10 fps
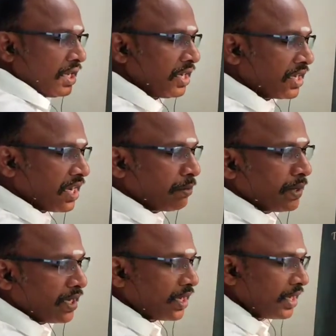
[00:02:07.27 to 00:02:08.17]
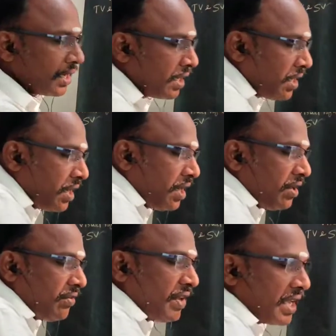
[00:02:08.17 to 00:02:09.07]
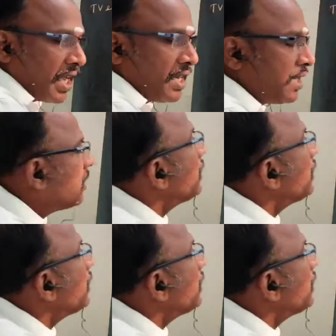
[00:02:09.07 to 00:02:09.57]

it can be clearly we can